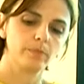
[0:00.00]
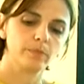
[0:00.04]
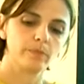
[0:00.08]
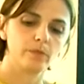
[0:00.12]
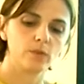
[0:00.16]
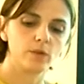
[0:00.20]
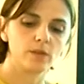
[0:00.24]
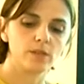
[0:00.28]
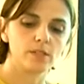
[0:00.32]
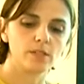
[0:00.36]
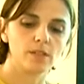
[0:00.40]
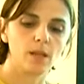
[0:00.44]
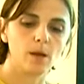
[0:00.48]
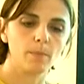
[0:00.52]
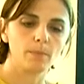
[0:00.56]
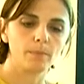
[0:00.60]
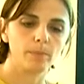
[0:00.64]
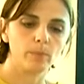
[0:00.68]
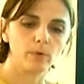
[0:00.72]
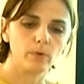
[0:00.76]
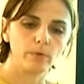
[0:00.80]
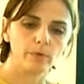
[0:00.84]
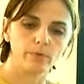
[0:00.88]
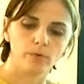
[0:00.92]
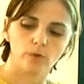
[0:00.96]
for
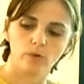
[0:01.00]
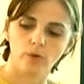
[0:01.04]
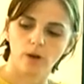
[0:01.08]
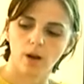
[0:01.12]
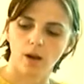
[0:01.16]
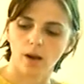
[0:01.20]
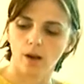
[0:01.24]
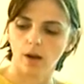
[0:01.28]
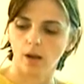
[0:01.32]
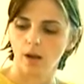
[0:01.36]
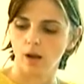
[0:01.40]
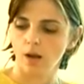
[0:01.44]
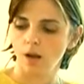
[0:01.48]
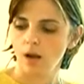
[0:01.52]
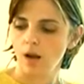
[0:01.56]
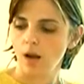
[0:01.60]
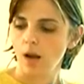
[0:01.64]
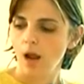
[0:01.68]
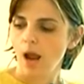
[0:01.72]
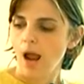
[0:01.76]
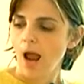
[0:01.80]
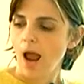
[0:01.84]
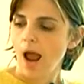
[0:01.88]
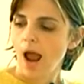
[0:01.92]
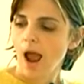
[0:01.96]
example, for a
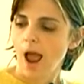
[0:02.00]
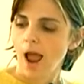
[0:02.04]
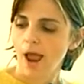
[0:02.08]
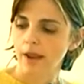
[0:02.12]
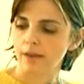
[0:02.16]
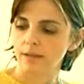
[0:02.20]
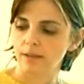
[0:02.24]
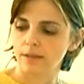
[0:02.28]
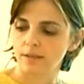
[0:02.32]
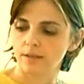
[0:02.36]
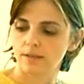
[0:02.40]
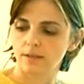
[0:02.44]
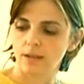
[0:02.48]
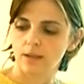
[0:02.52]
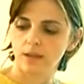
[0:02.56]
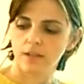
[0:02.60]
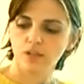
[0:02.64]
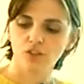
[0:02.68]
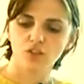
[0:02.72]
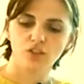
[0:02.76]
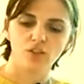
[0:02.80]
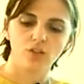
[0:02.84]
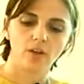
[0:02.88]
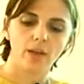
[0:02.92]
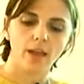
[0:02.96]
height
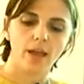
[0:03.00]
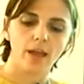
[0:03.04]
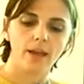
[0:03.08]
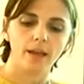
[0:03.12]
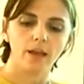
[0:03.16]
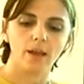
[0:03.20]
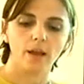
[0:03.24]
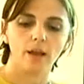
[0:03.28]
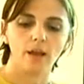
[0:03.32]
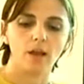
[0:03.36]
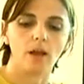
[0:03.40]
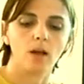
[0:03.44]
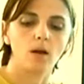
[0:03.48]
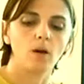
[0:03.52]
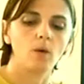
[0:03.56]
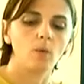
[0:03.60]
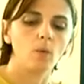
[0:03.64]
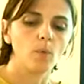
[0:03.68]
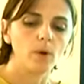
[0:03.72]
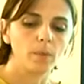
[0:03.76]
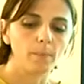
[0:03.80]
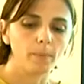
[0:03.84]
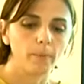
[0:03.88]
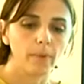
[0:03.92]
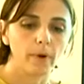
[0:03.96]
installation like a
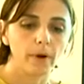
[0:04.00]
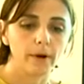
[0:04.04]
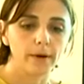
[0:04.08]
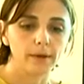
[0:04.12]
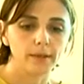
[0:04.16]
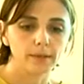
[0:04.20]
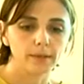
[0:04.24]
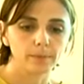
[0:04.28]
wind park.